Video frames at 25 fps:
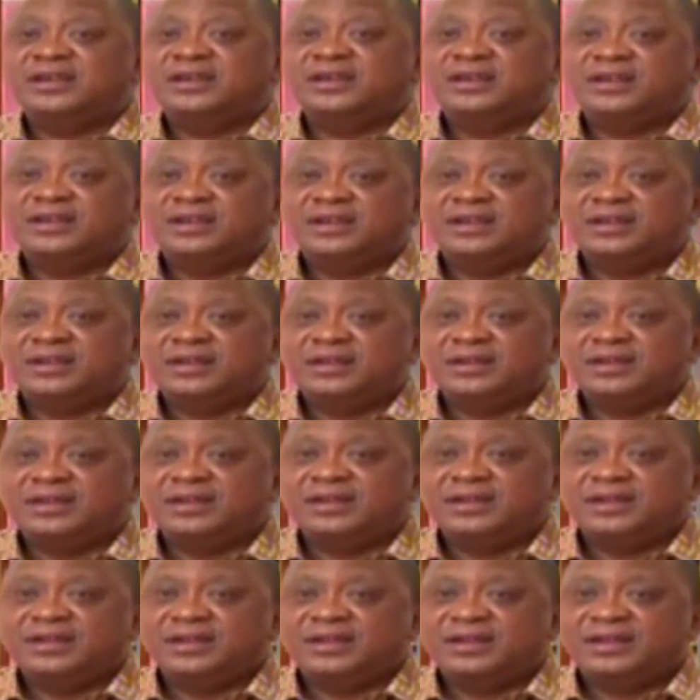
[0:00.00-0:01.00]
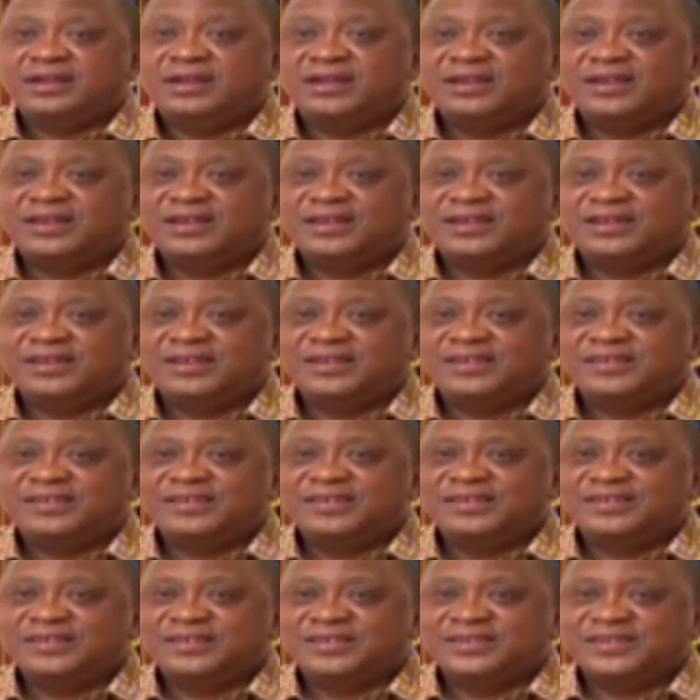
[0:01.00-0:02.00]

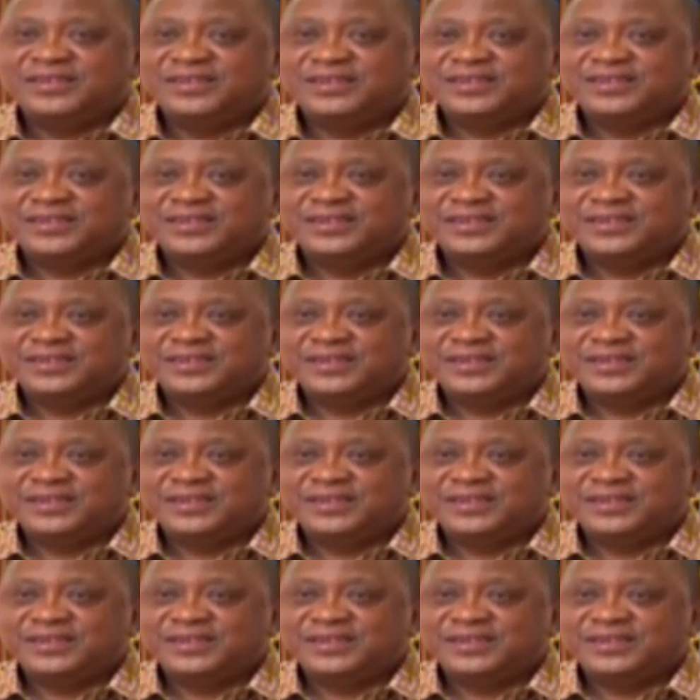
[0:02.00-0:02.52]
[no speech]